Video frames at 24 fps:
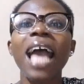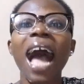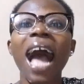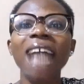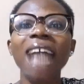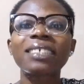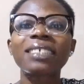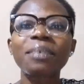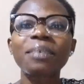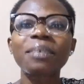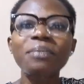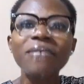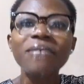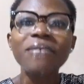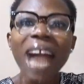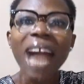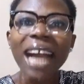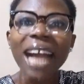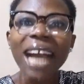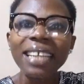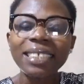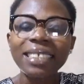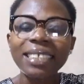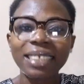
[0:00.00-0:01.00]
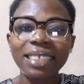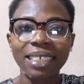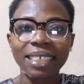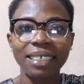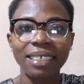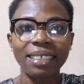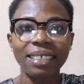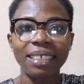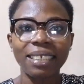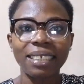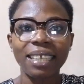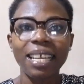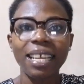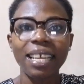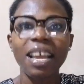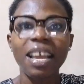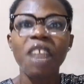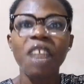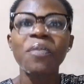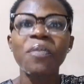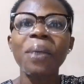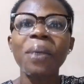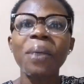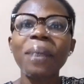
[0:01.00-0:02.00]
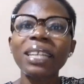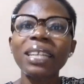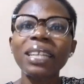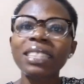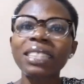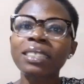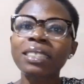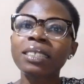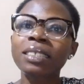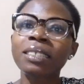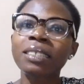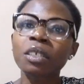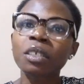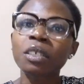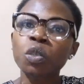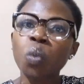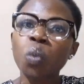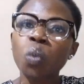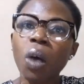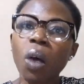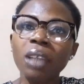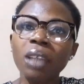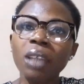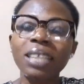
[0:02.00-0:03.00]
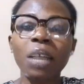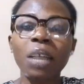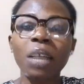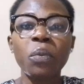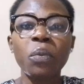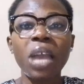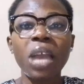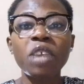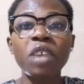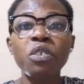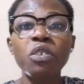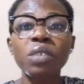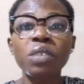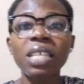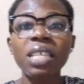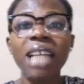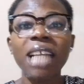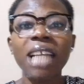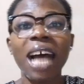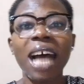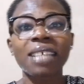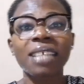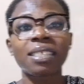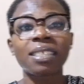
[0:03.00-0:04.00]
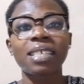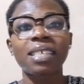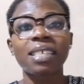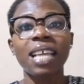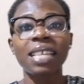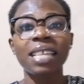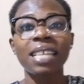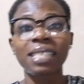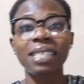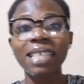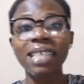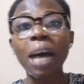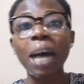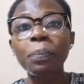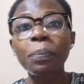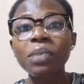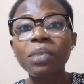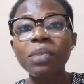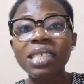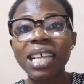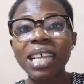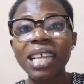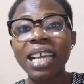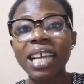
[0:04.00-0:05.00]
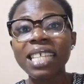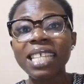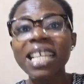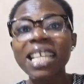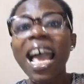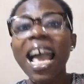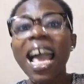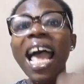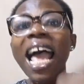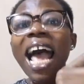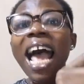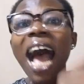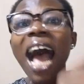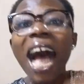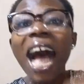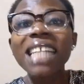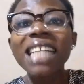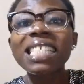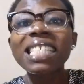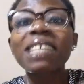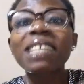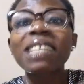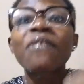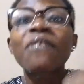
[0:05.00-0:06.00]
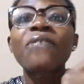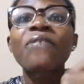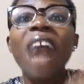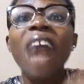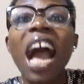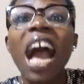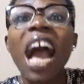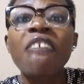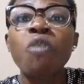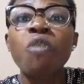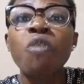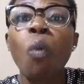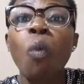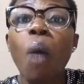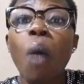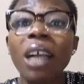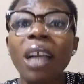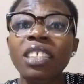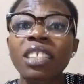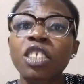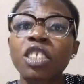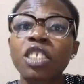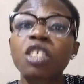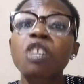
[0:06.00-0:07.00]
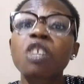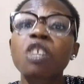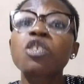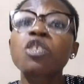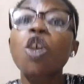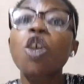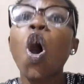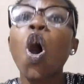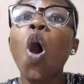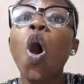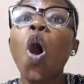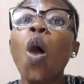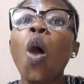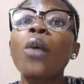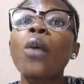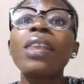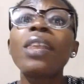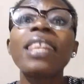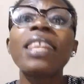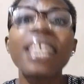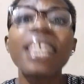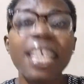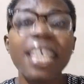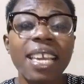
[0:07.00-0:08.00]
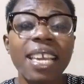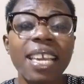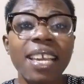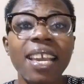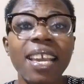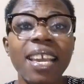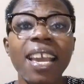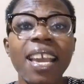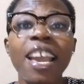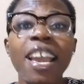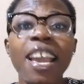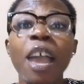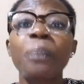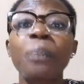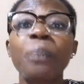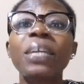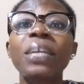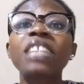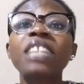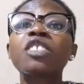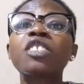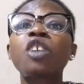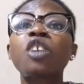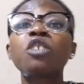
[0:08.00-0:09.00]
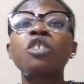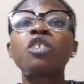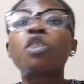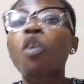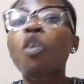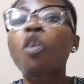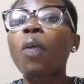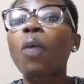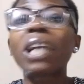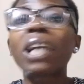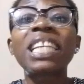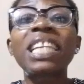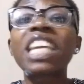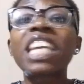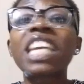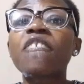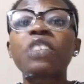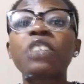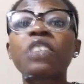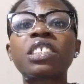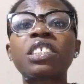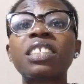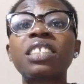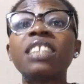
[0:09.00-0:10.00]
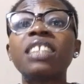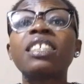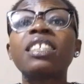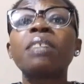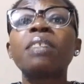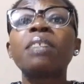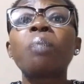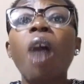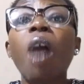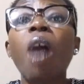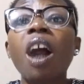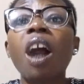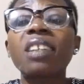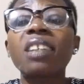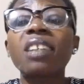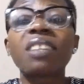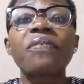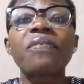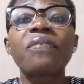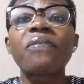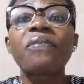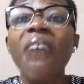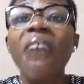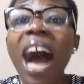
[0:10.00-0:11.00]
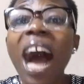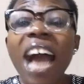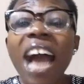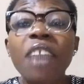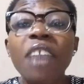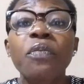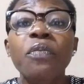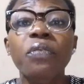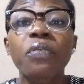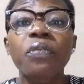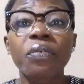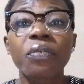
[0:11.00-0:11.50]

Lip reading: as I'm writing, remember this one that we are using as a sample says answer 5 questions only. Please don't go and give your teacher more than 5.